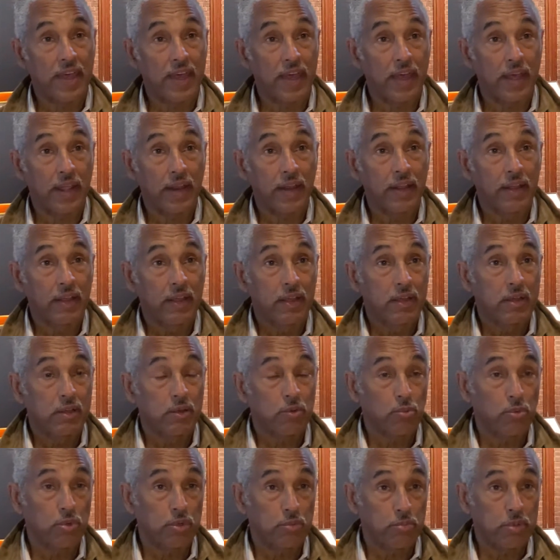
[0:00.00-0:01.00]
of that
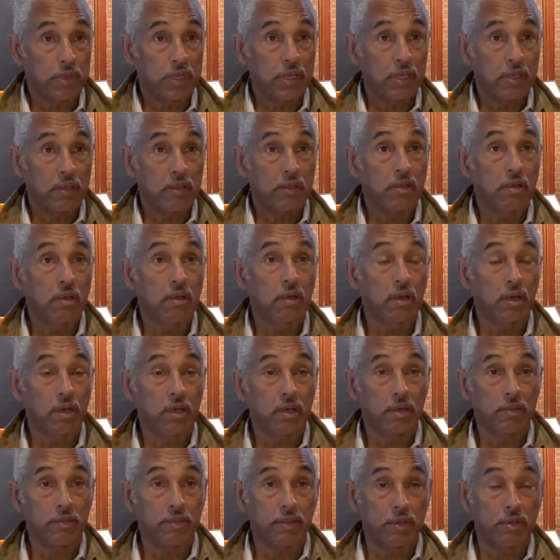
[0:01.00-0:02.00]
would be
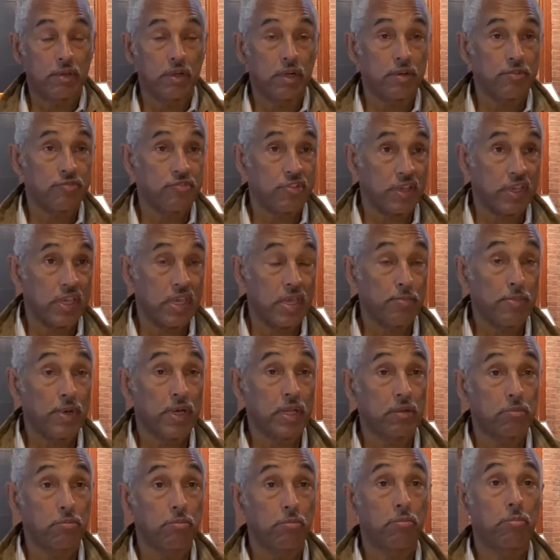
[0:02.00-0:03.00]
the cars that
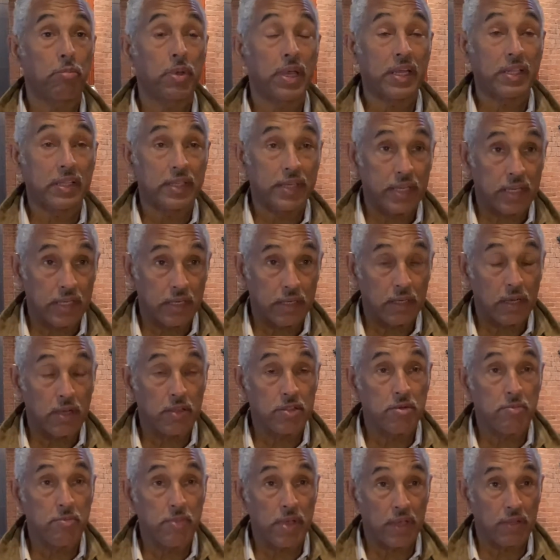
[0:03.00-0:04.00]
came out of Bailey and
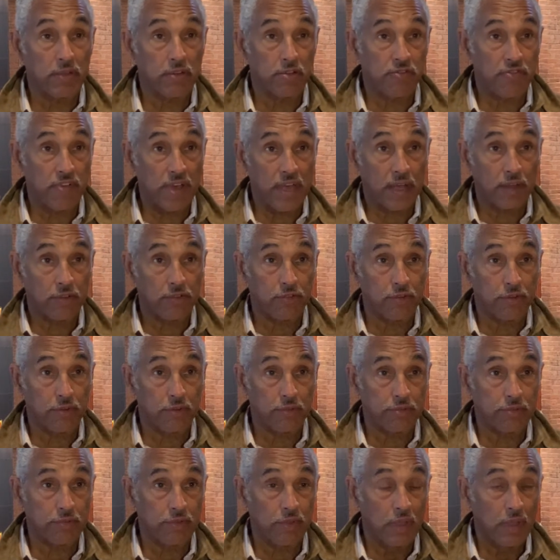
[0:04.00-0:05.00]
other
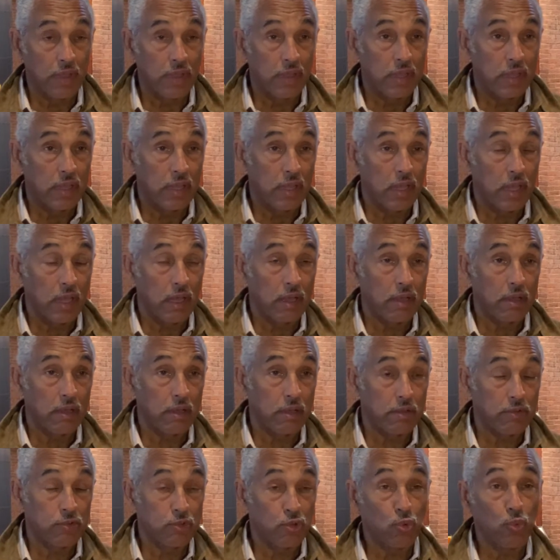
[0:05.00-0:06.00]
manufacturers.
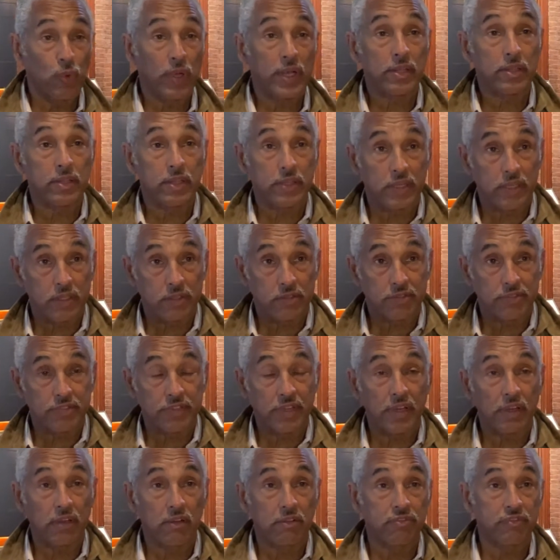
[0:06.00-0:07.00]
New England
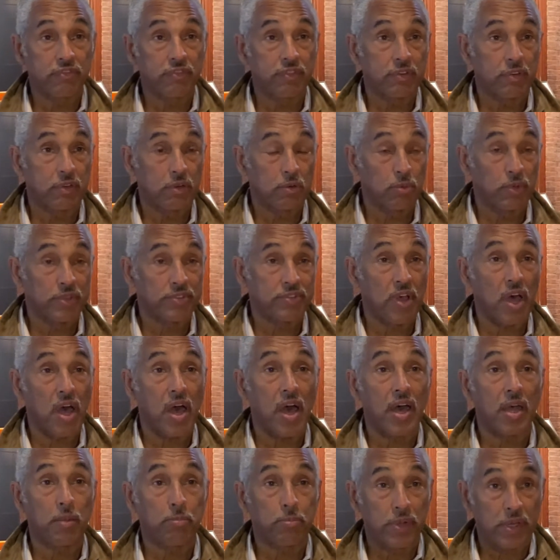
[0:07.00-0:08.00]
itself was
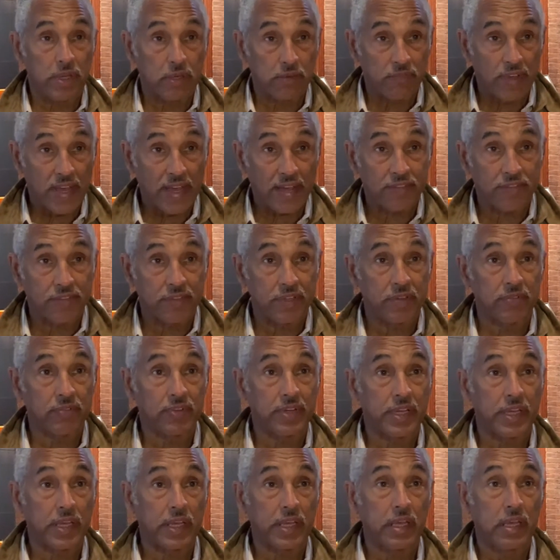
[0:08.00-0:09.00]
a hotbed of
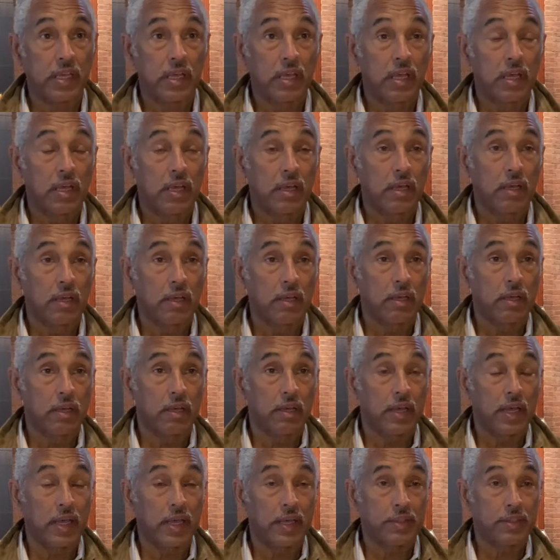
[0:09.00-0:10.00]
activity
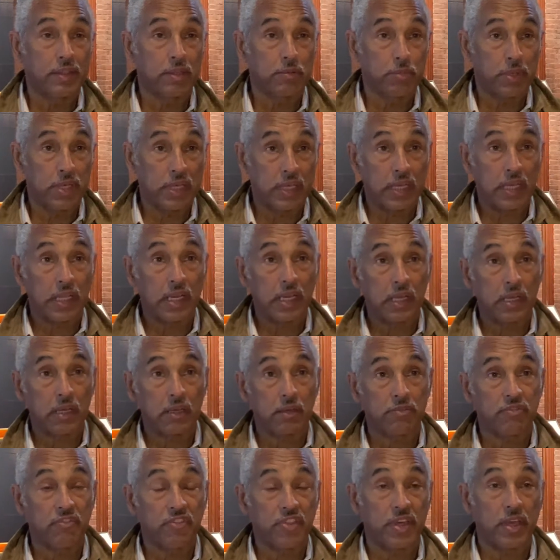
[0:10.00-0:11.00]
at the
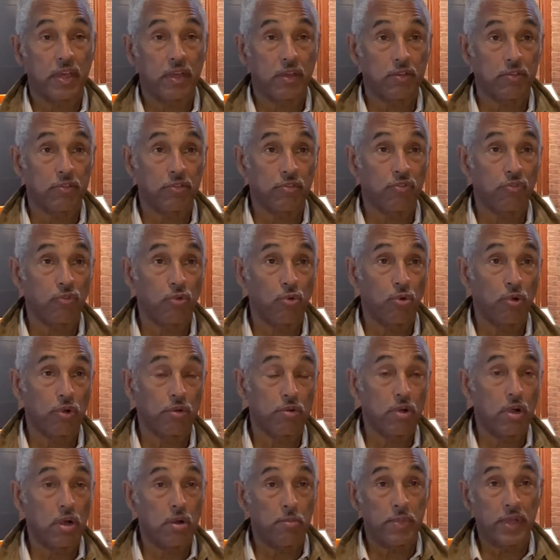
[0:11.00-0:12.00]
beginning of things
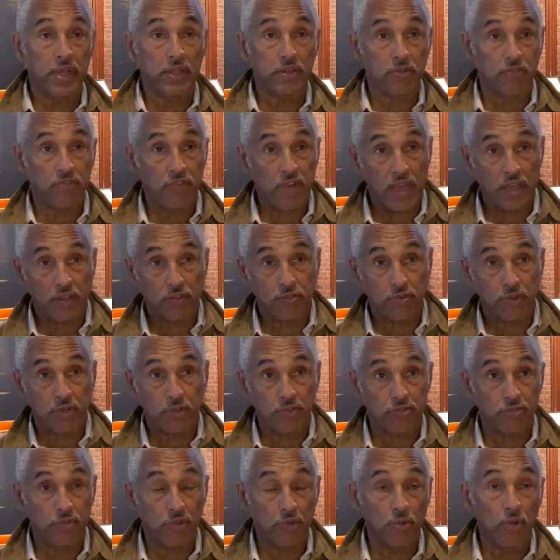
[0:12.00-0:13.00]
for car
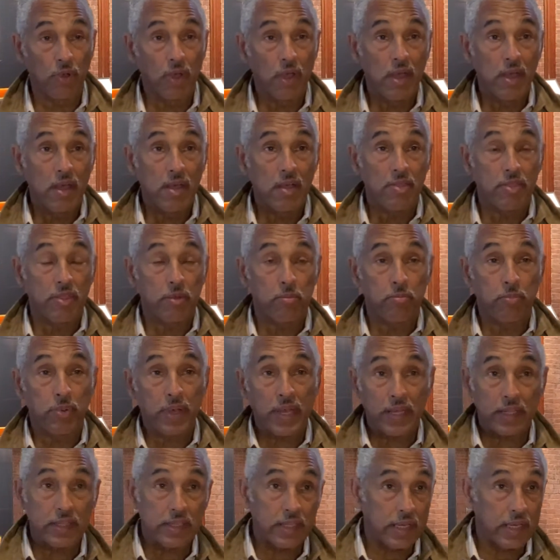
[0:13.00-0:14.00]
manufacturing. So the
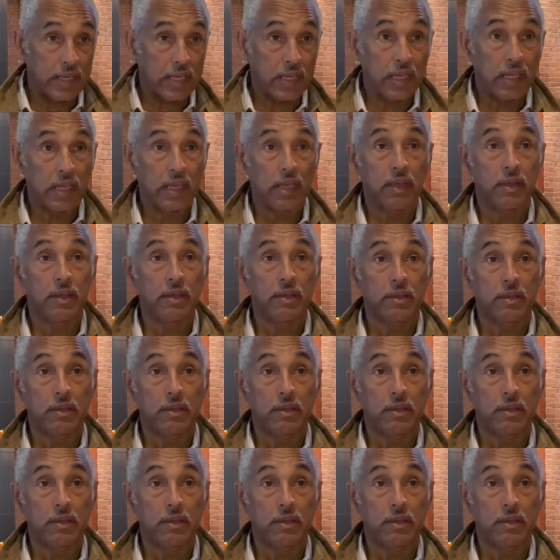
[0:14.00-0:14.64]
Bailey,